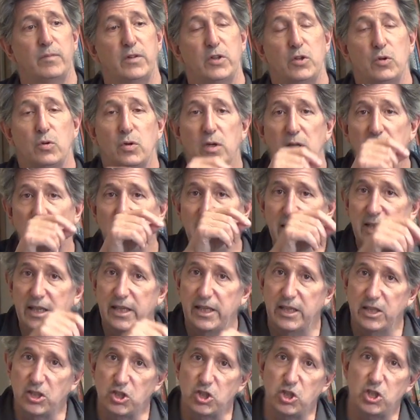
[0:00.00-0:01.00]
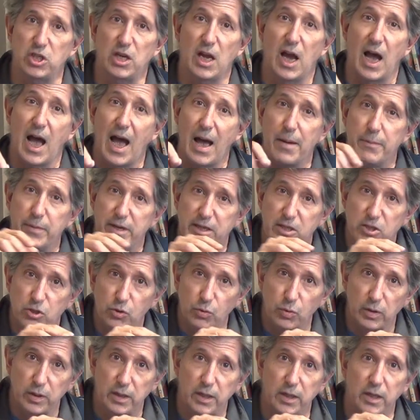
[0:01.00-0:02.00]
Euclidean
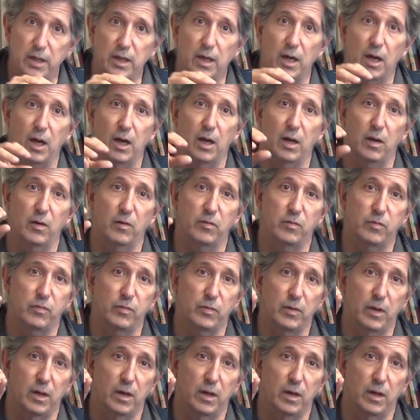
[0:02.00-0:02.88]
geometry of